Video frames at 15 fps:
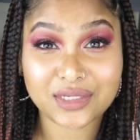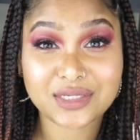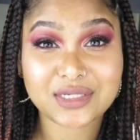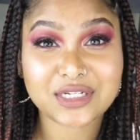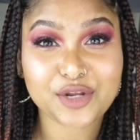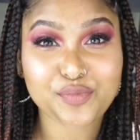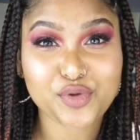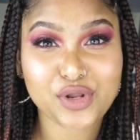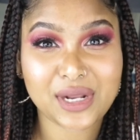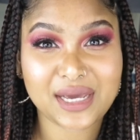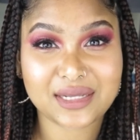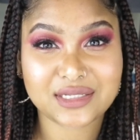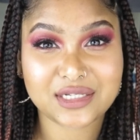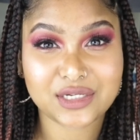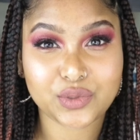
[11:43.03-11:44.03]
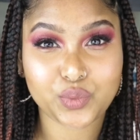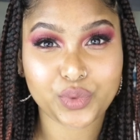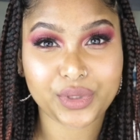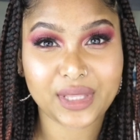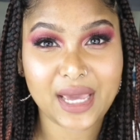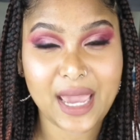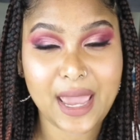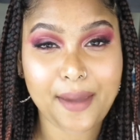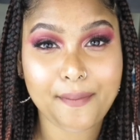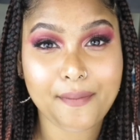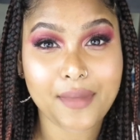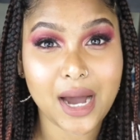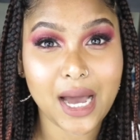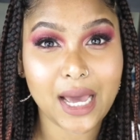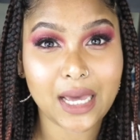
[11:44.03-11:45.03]
stimulated with a
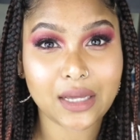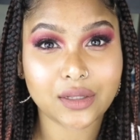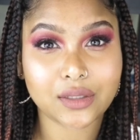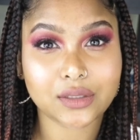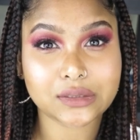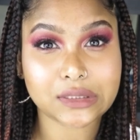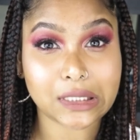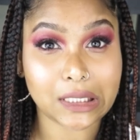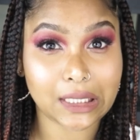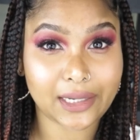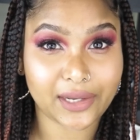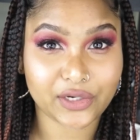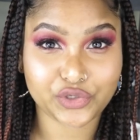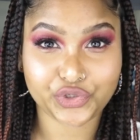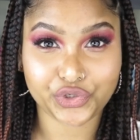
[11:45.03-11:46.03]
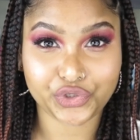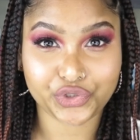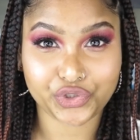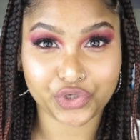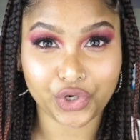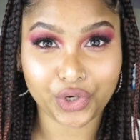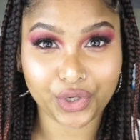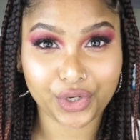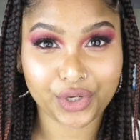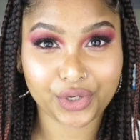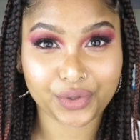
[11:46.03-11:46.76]
mild electric shock.